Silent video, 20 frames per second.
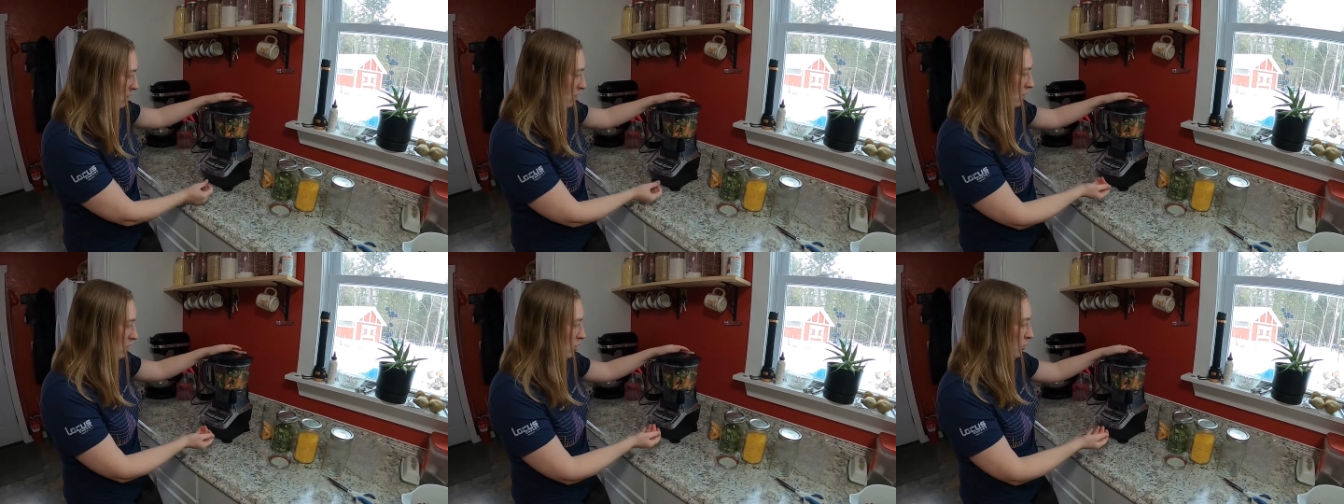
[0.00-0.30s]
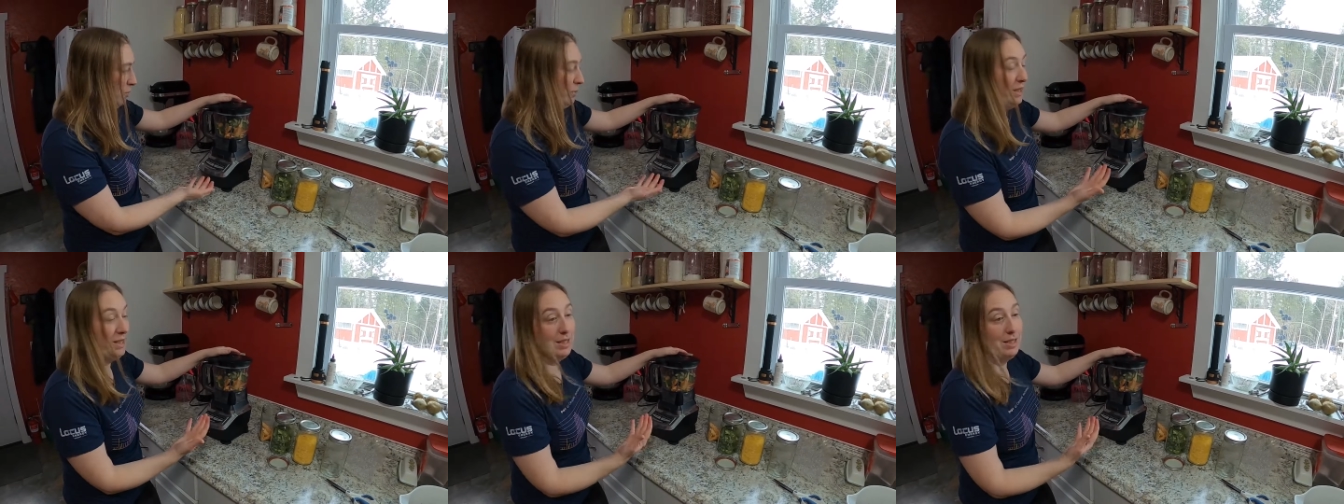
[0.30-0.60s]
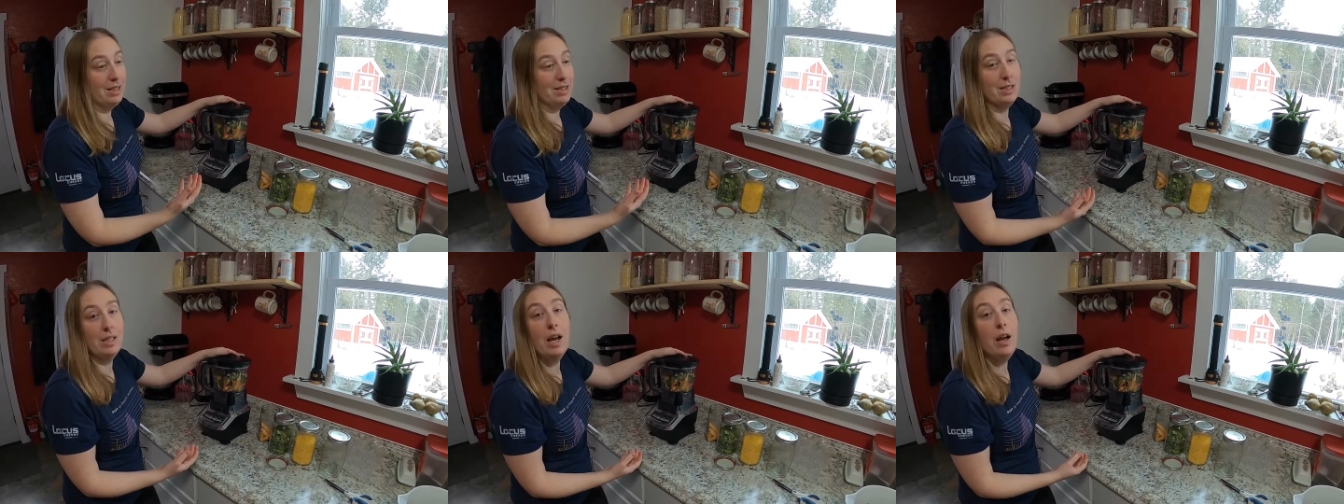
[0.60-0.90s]
little
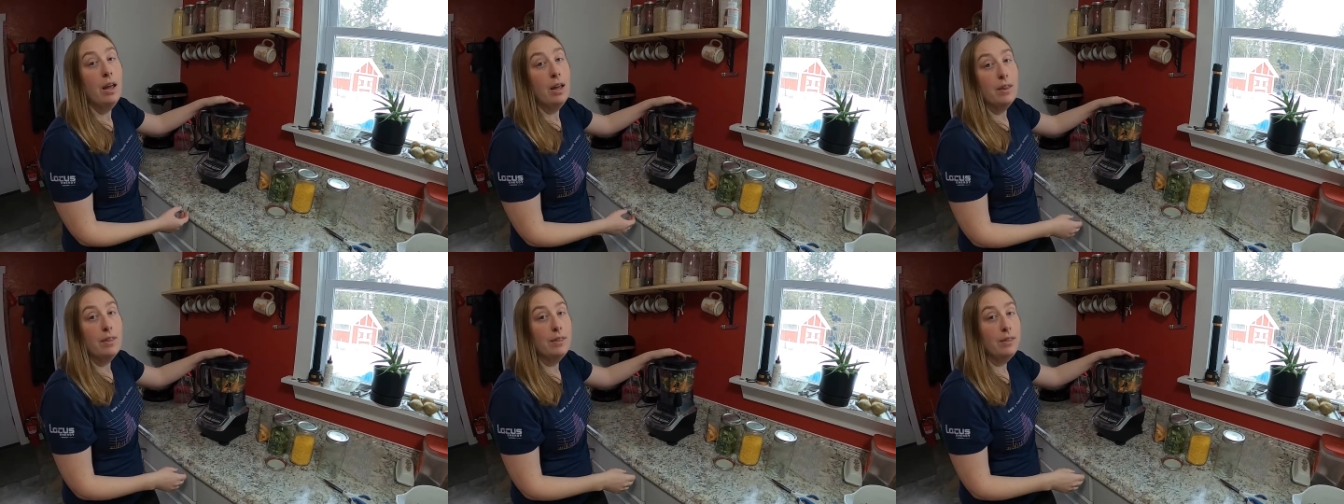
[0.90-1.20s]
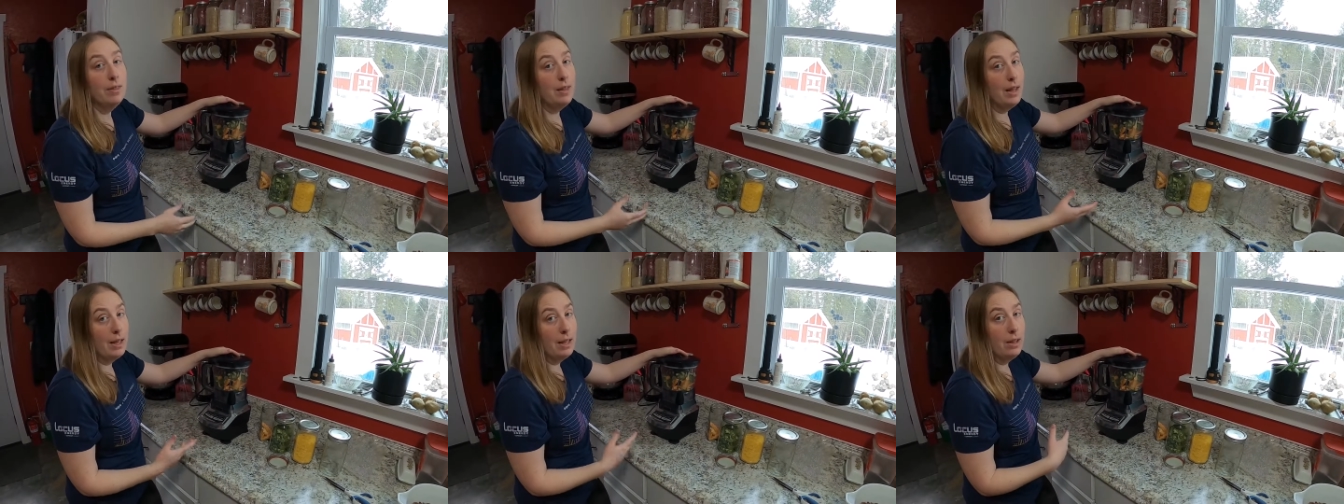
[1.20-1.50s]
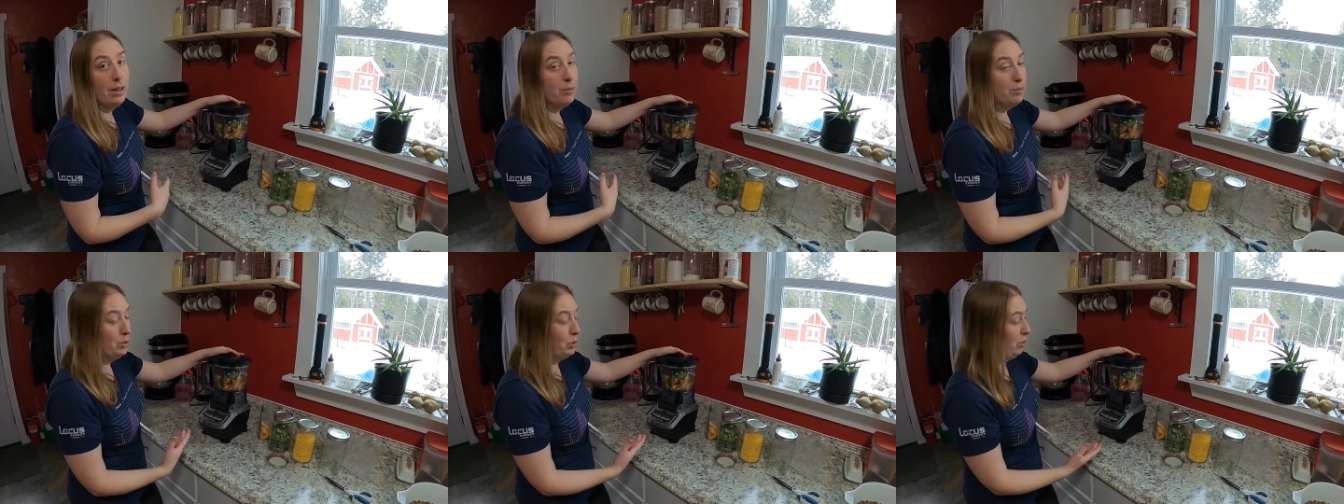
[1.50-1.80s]
pieces,
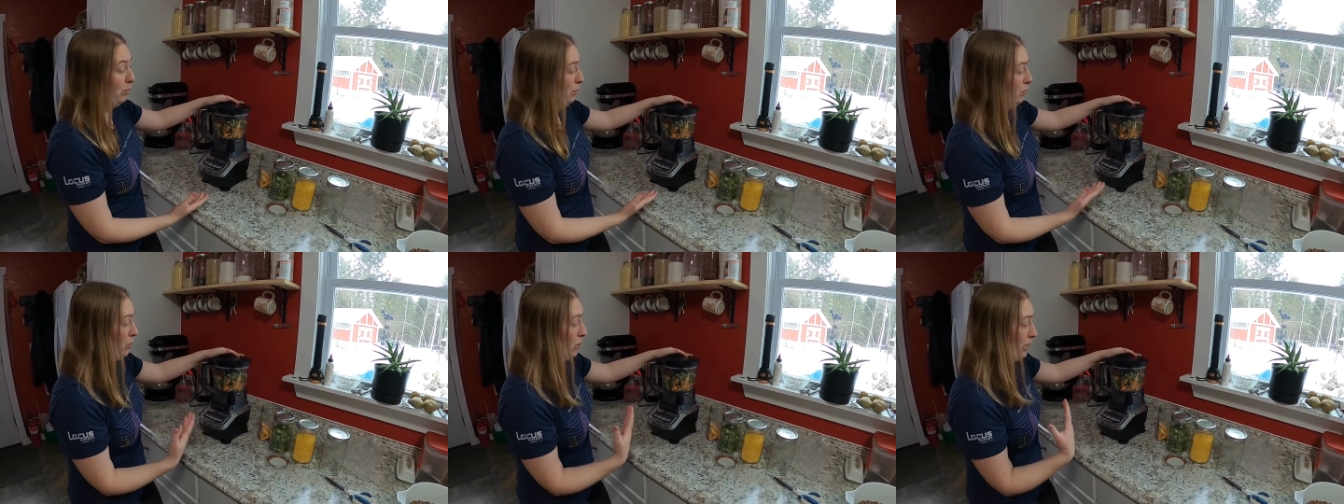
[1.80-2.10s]
they absorb the